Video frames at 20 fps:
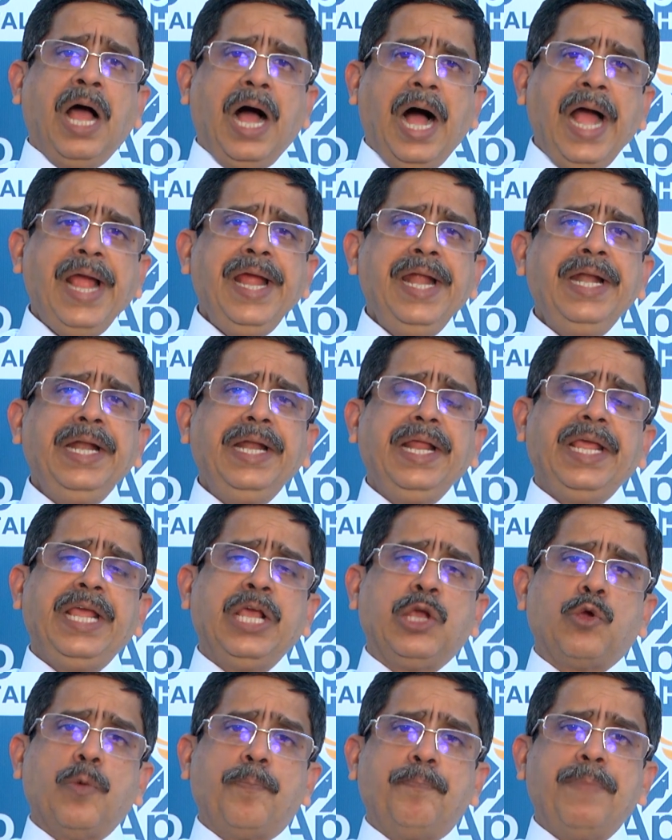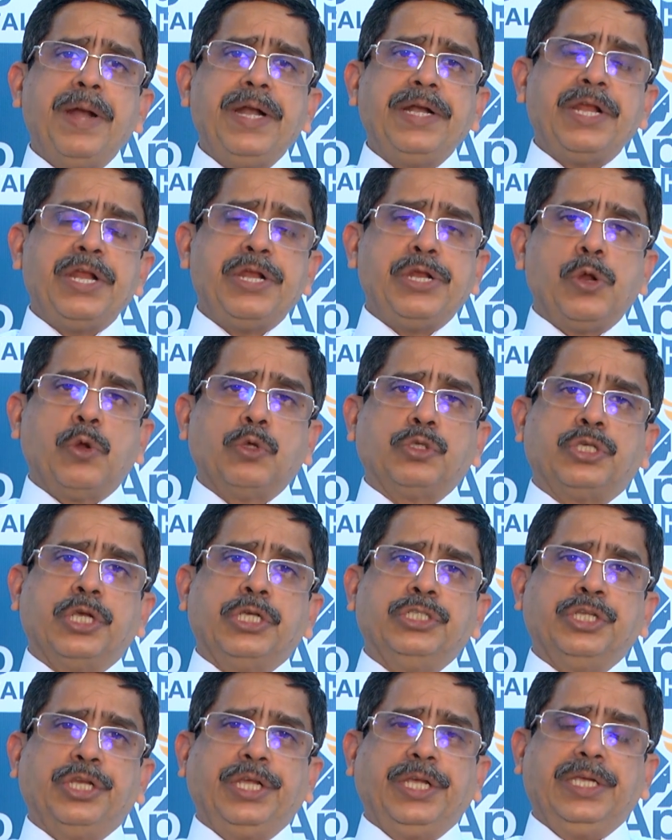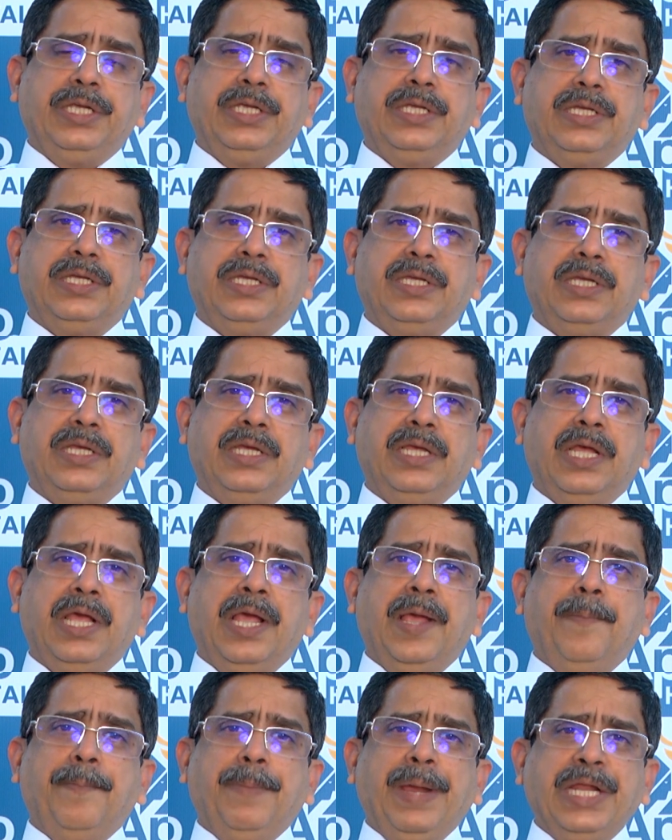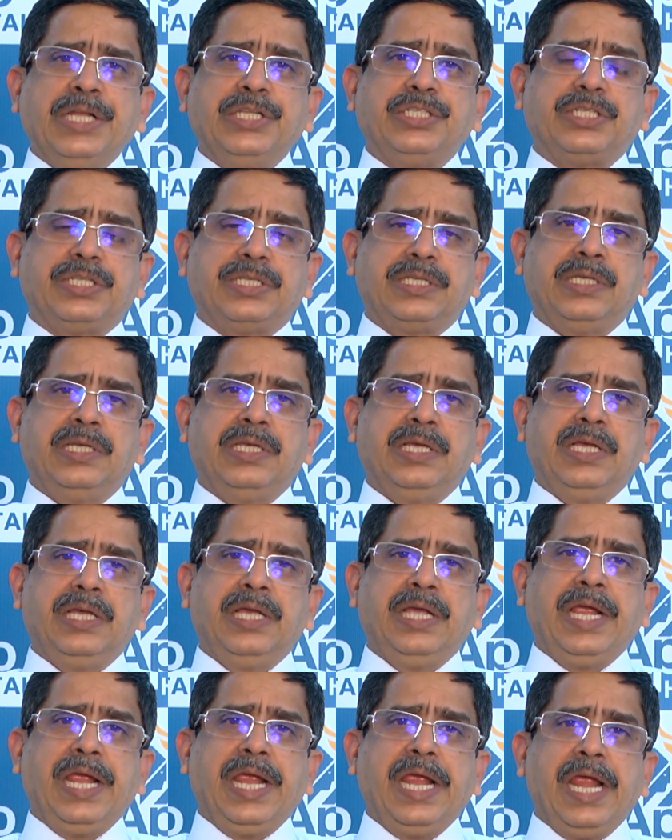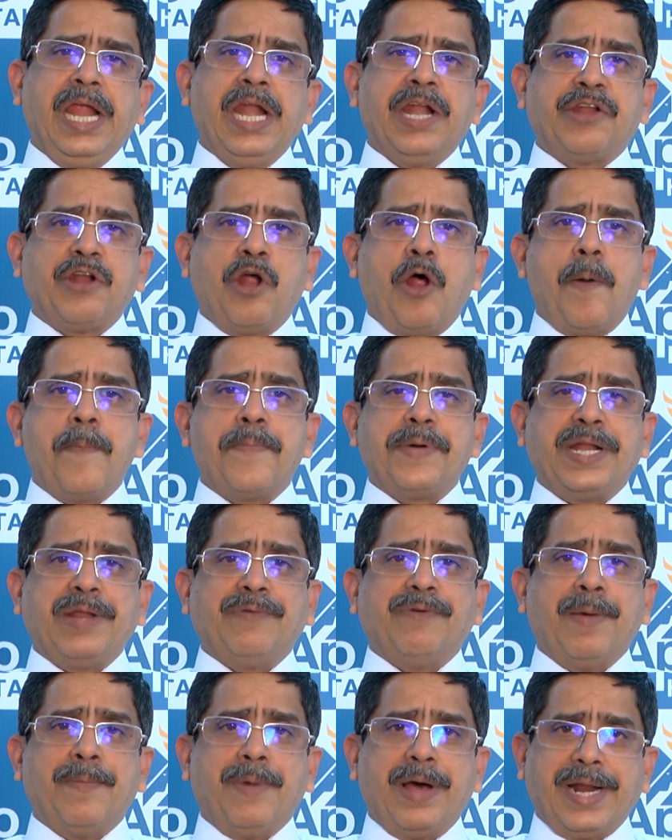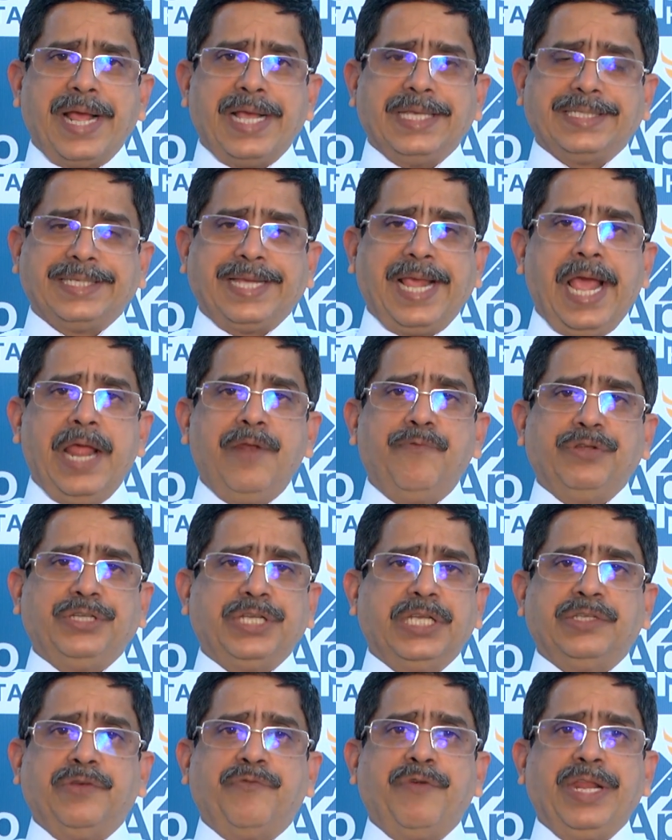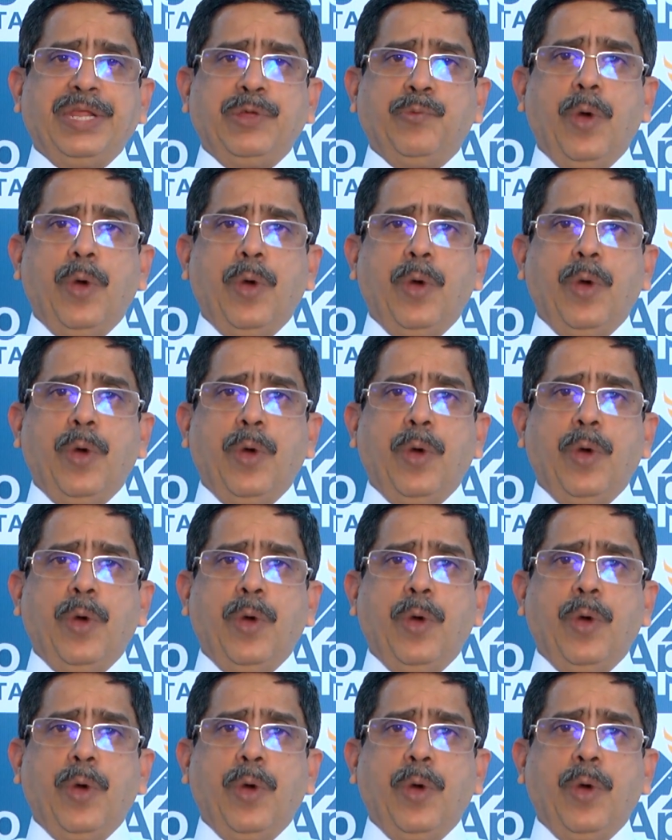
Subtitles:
High-end equipment in neurosurgery means intraoperative MRI scan, which has a very